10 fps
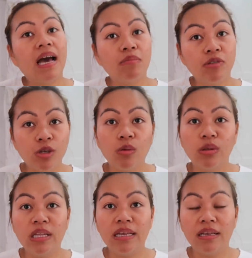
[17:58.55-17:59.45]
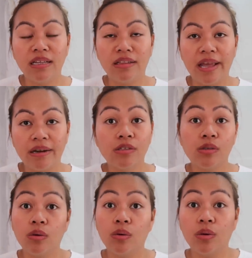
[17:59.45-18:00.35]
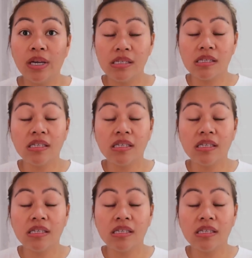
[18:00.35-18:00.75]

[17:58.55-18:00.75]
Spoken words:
have showed in there, so it's